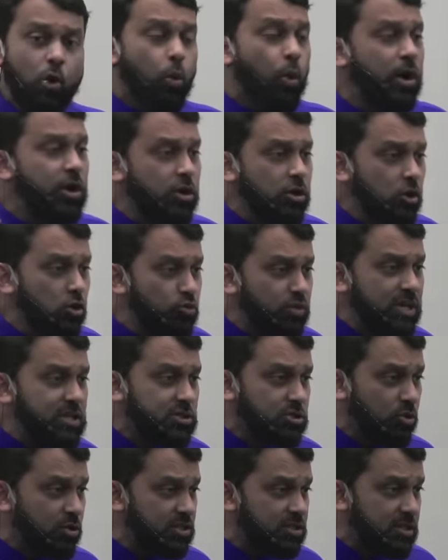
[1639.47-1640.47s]
What are your
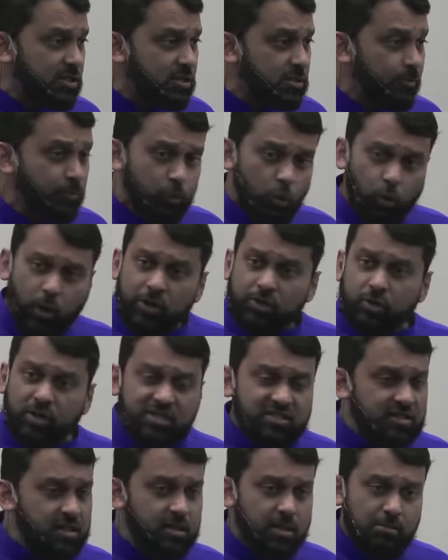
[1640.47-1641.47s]
resources? Whether
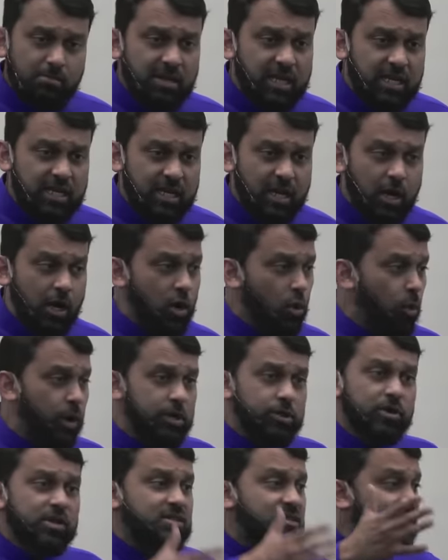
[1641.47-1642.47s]
it's in the media,
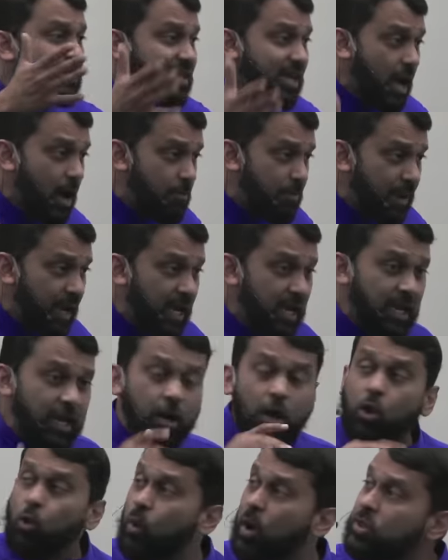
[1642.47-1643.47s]
whether it's in campaigning,
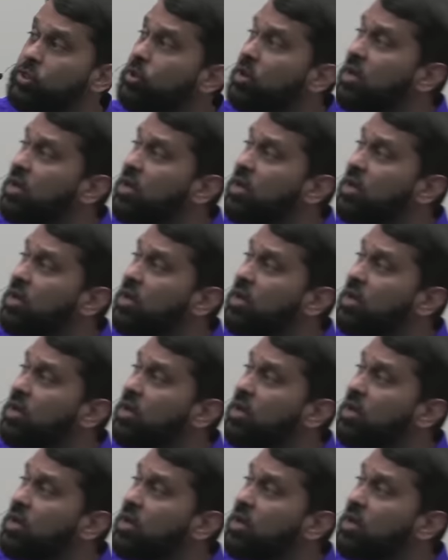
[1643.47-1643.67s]
whether